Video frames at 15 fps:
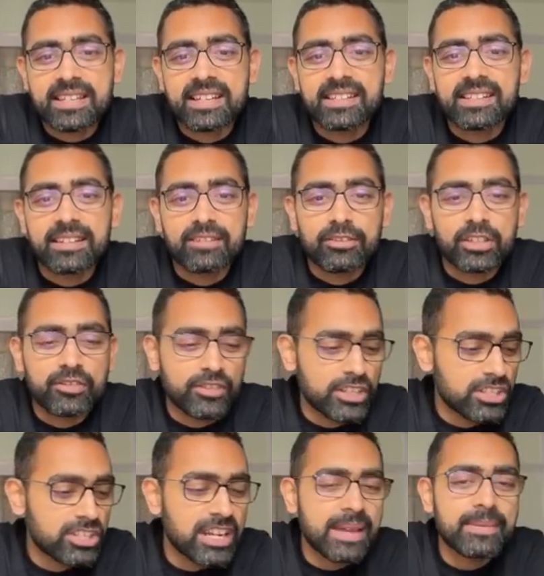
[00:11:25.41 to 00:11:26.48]
and for the
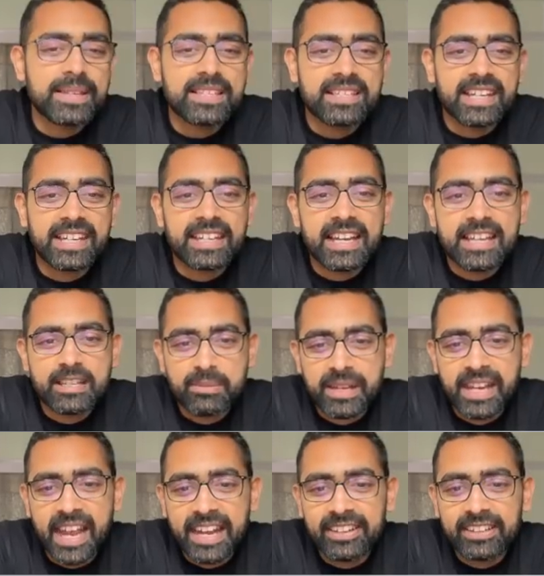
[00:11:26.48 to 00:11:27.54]
first time his data is
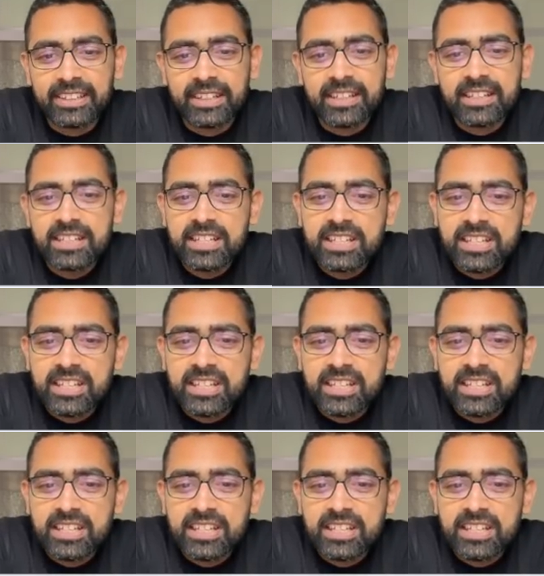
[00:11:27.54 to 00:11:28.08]
being entered.